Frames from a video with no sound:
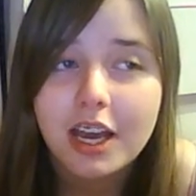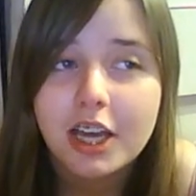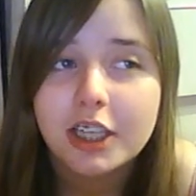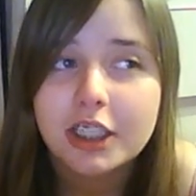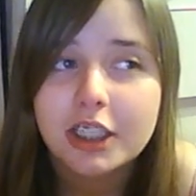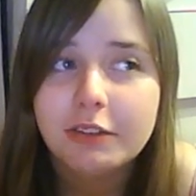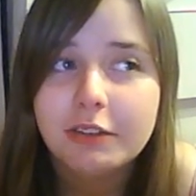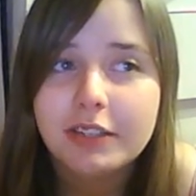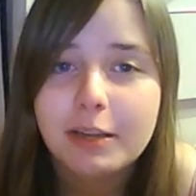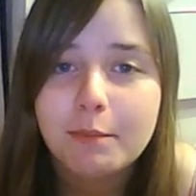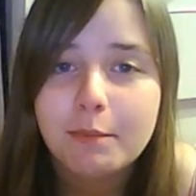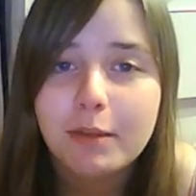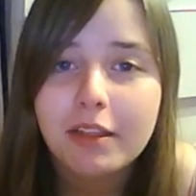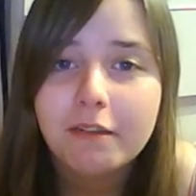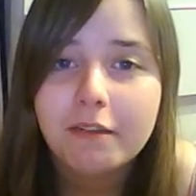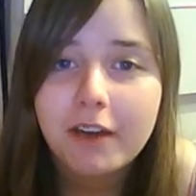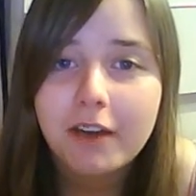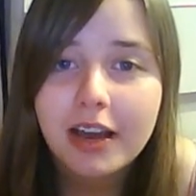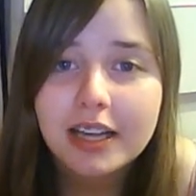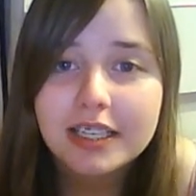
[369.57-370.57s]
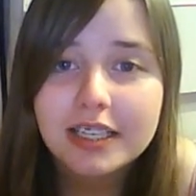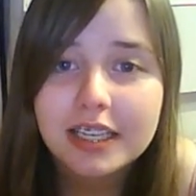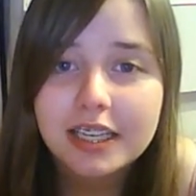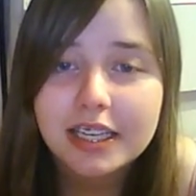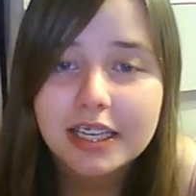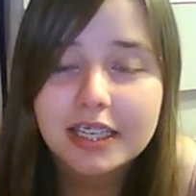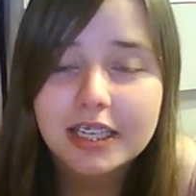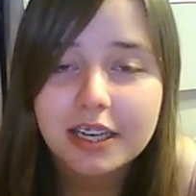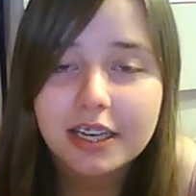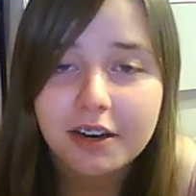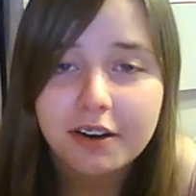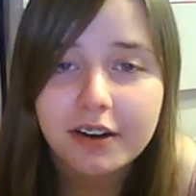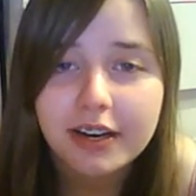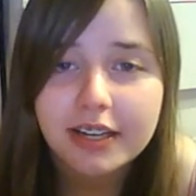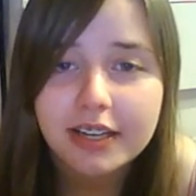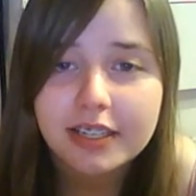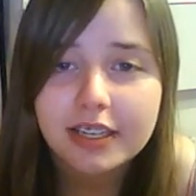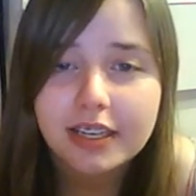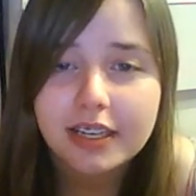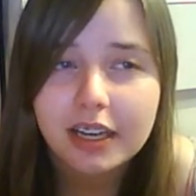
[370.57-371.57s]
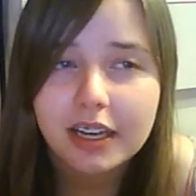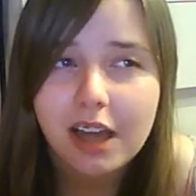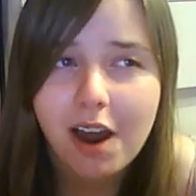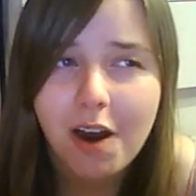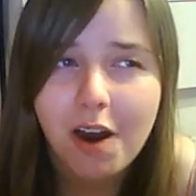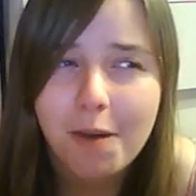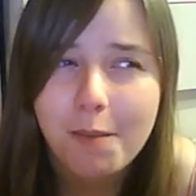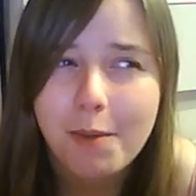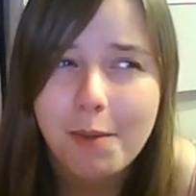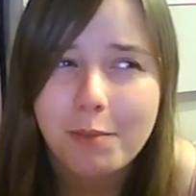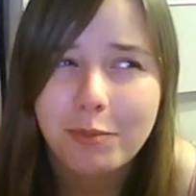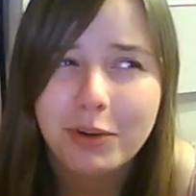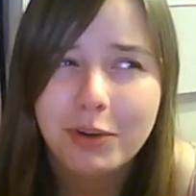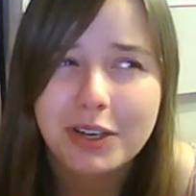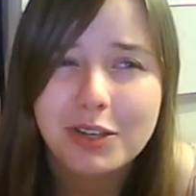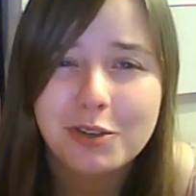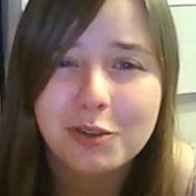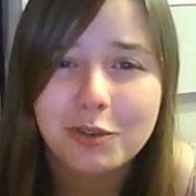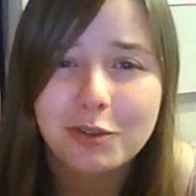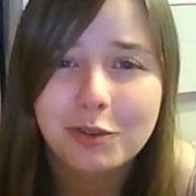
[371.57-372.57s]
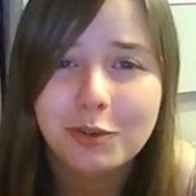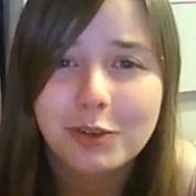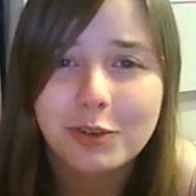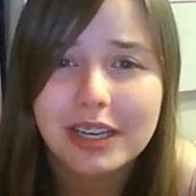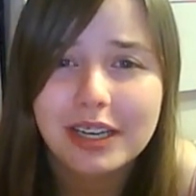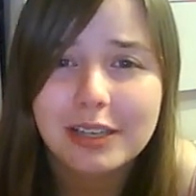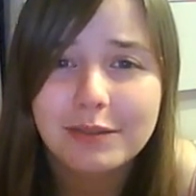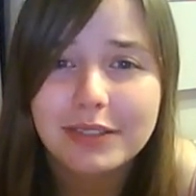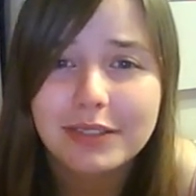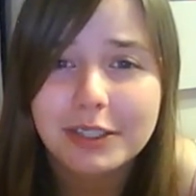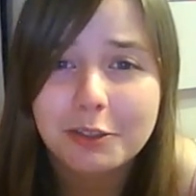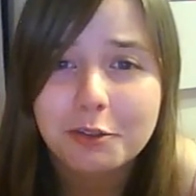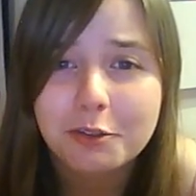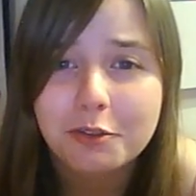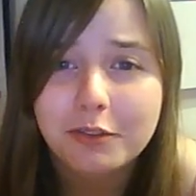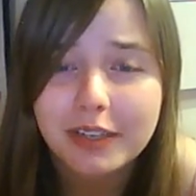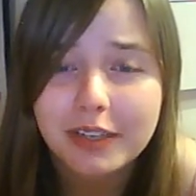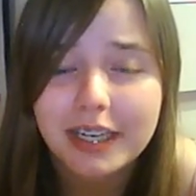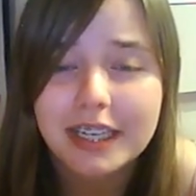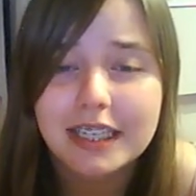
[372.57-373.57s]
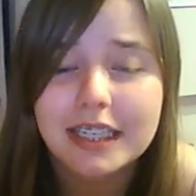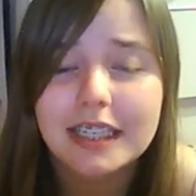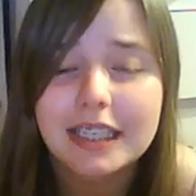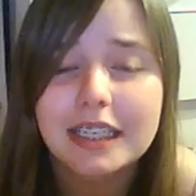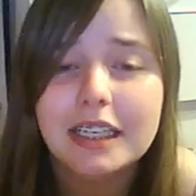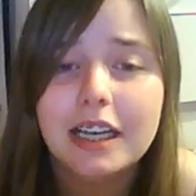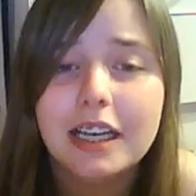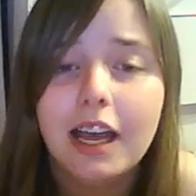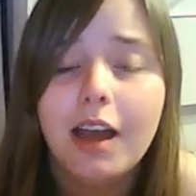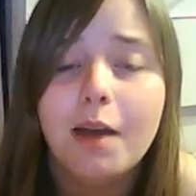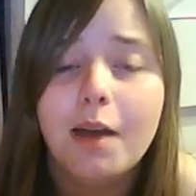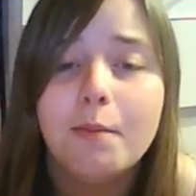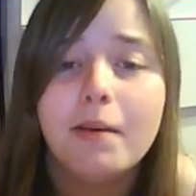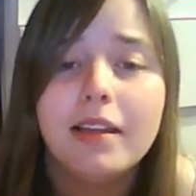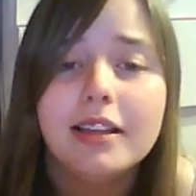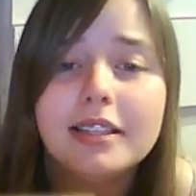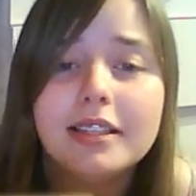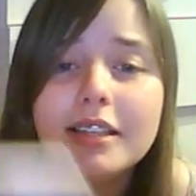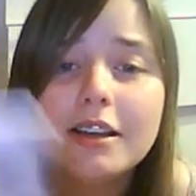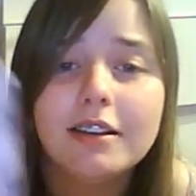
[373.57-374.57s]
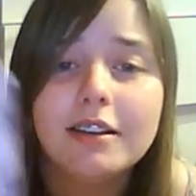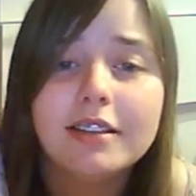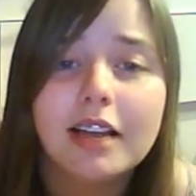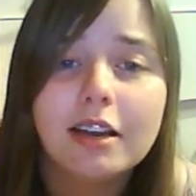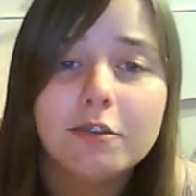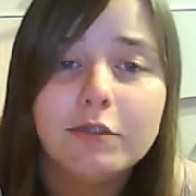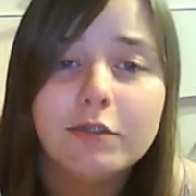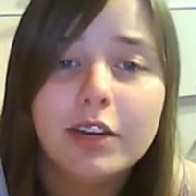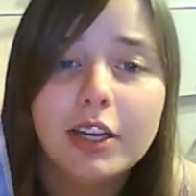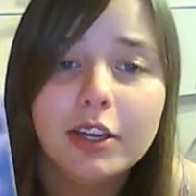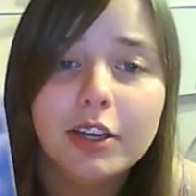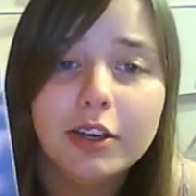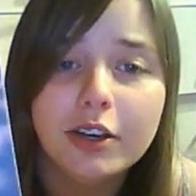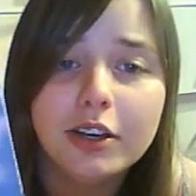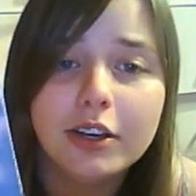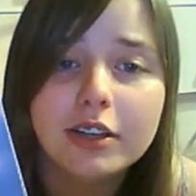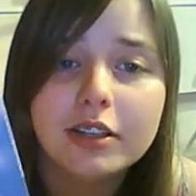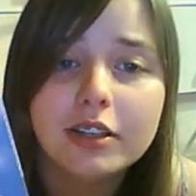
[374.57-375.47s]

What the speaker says: She sent me the first in the series. I can't remember what it's called, and I'm still to read it, but this series sounds really good.